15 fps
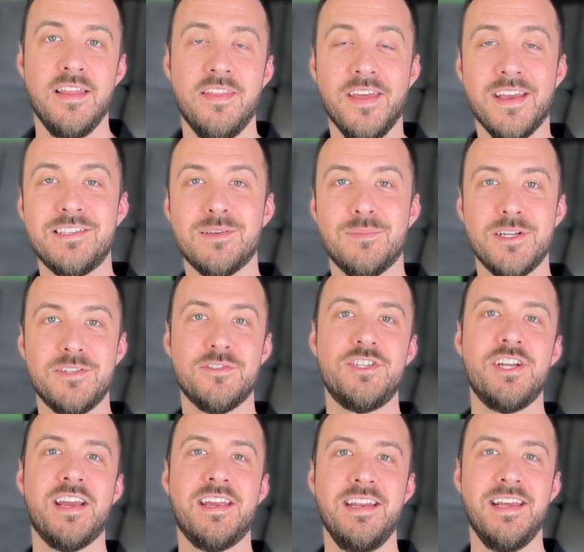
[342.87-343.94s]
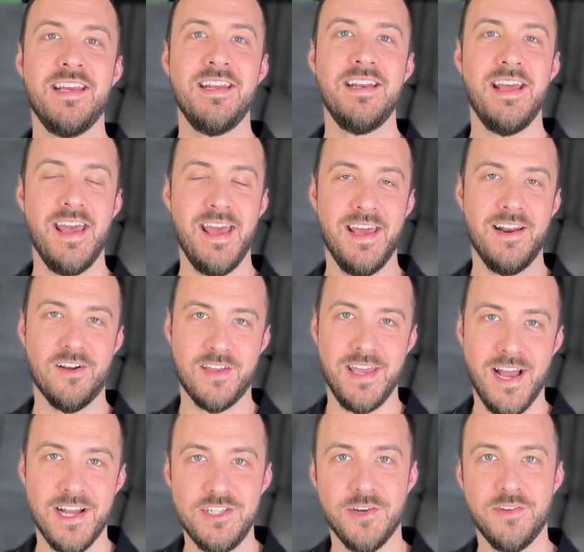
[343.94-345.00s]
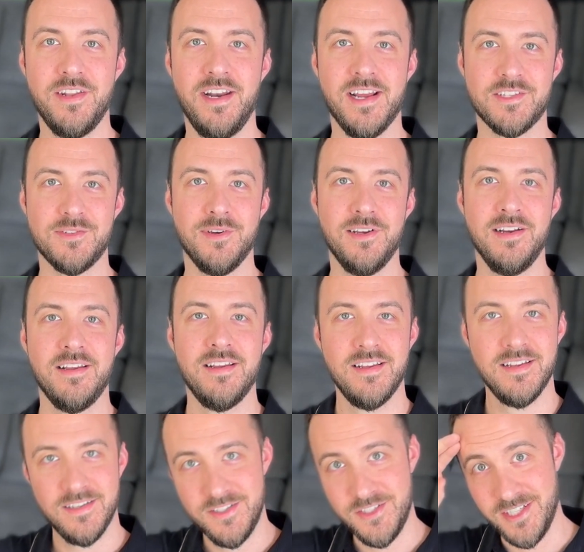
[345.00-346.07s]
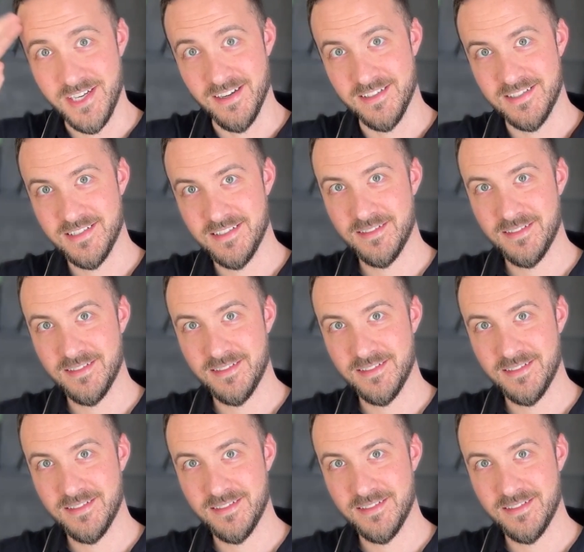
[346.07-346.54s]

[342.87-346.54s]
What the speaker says: Thanks so much for checking in, and I'll catch you on the next one. Cheers.